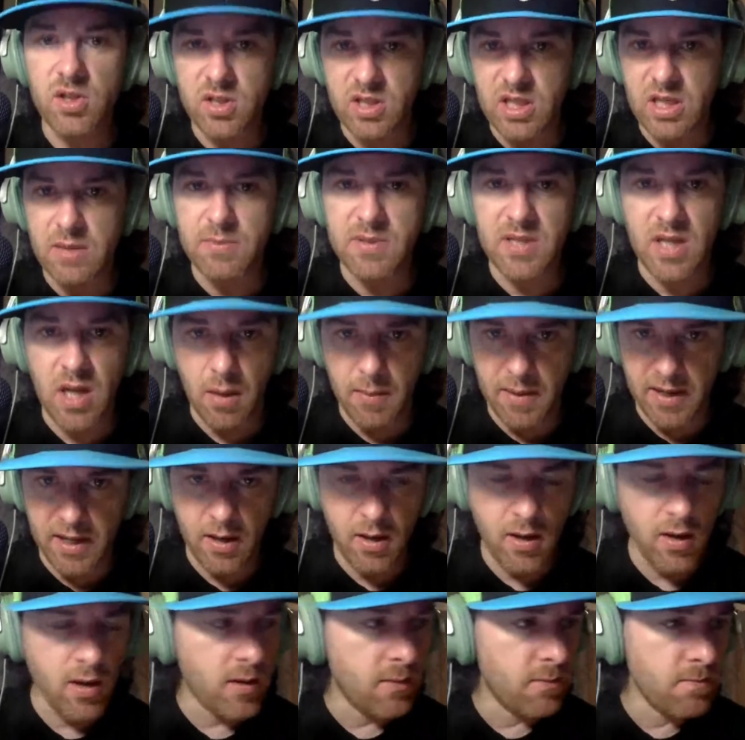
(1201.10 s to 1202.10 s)
just keeps coming.
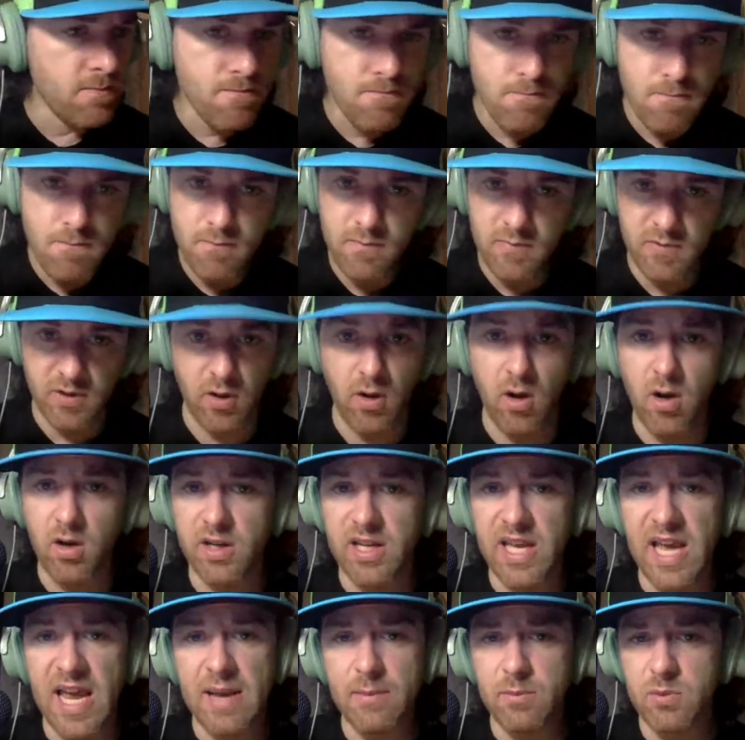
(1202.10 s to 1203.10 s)
There
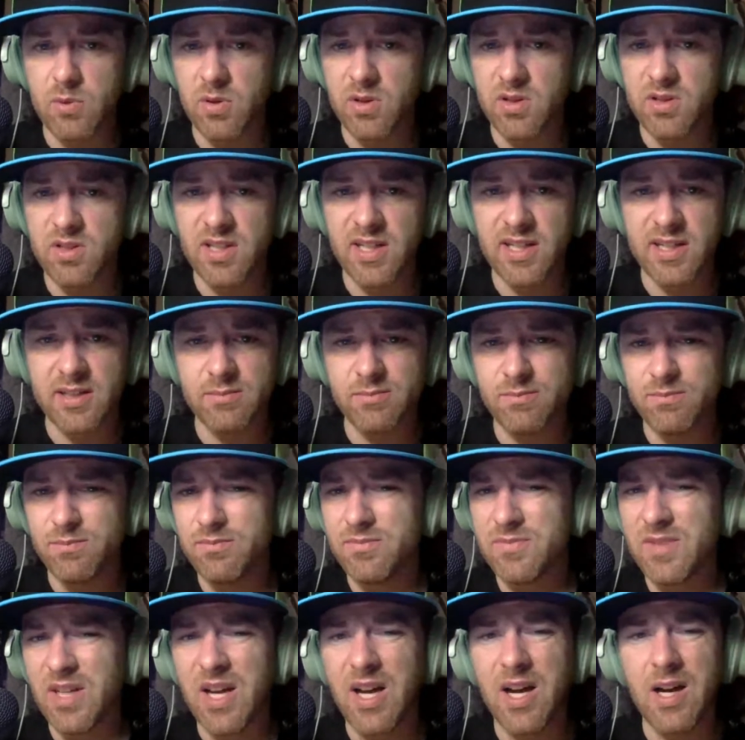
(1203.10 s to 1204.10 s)
aren't games where it's like,
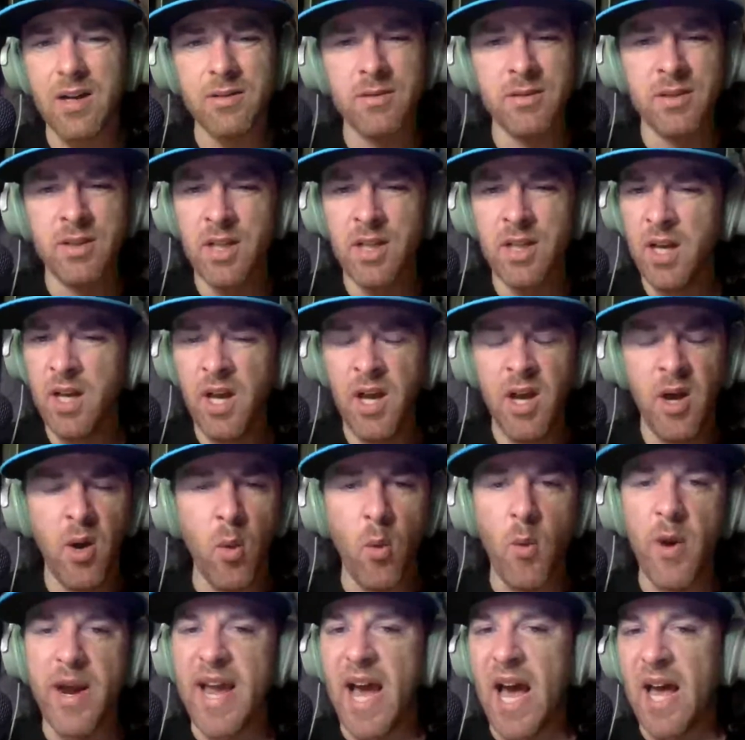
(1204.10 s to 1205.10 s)

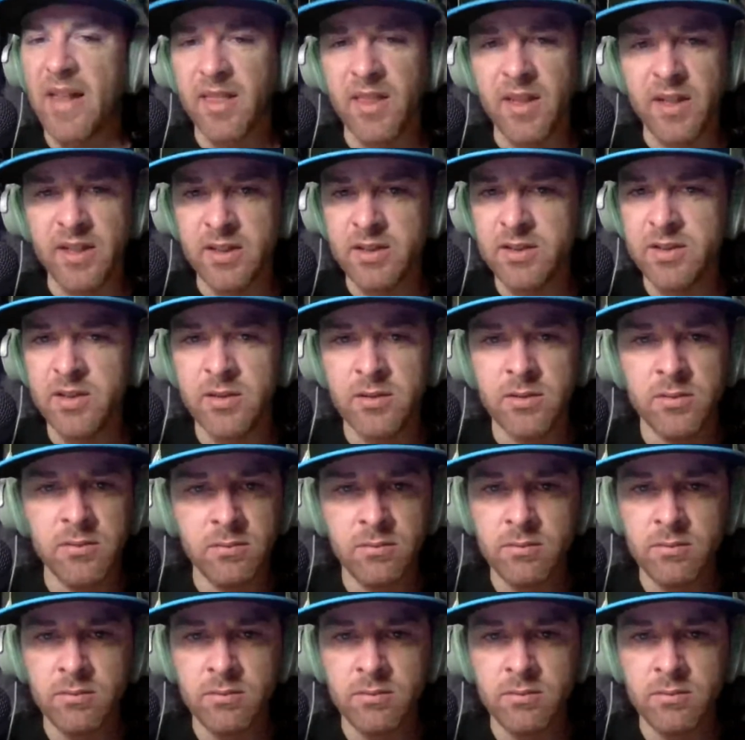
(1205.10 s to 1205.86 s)
we got this.